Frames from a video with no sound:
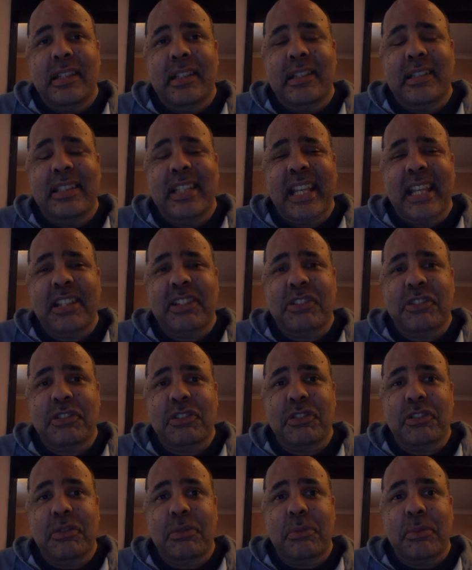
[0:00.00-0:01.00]
the
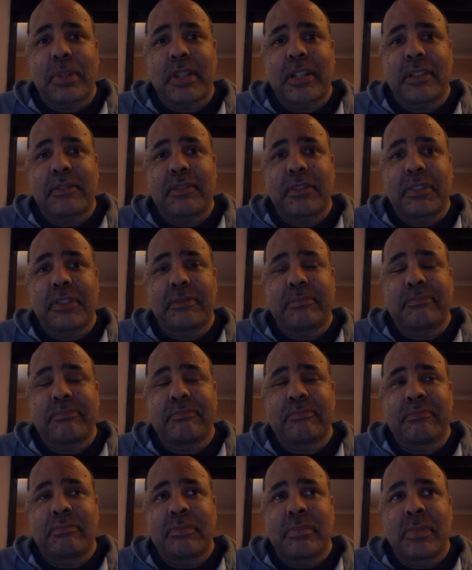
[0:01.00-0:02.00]
texture or whatever.
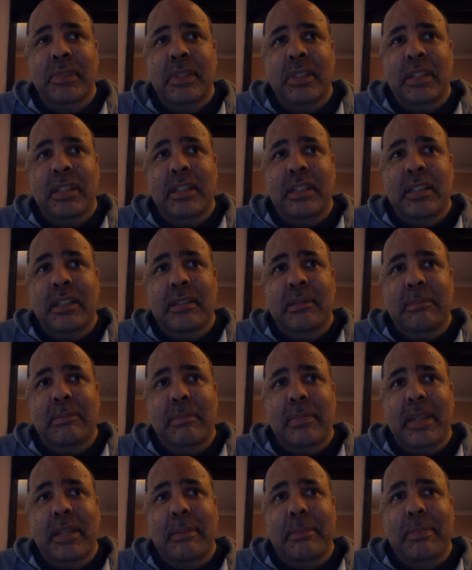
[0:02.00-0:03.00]

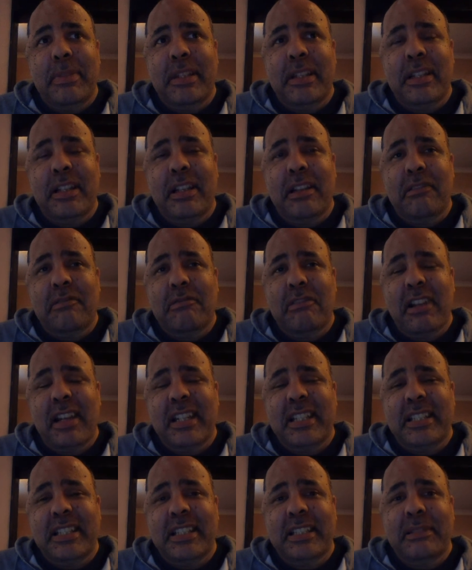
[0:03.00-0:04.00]
Maybe like
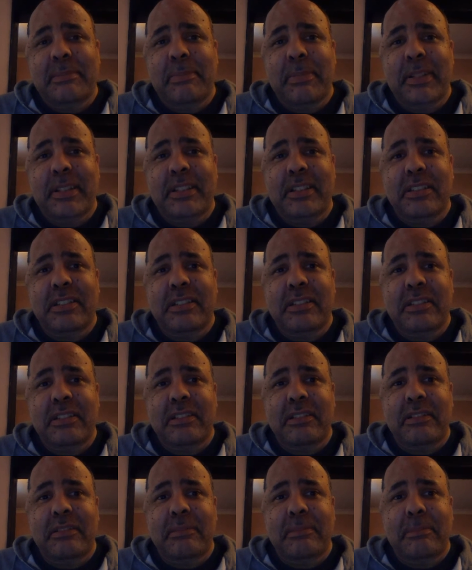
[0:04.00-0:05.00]
rice is better
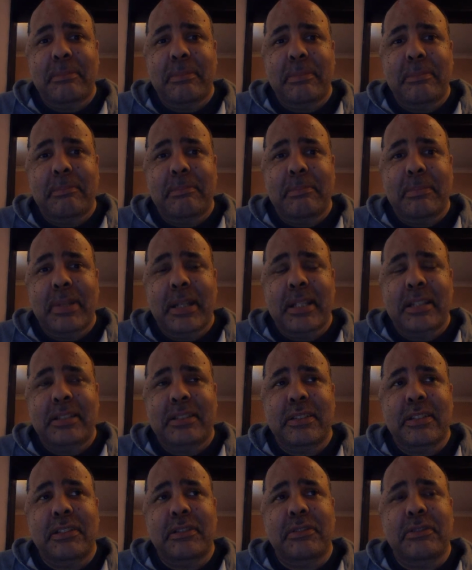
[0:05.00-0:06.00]
than
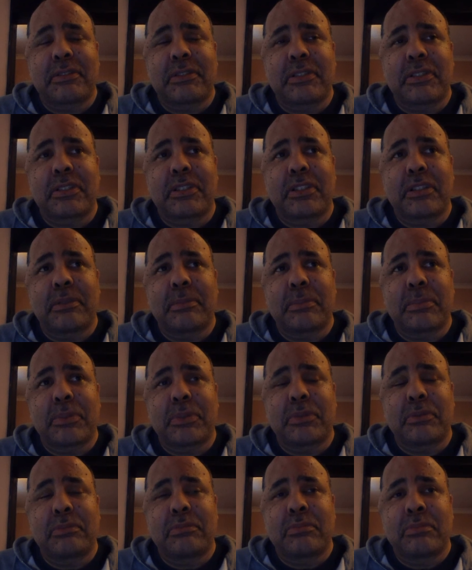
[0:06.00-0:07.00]
pasta, for example.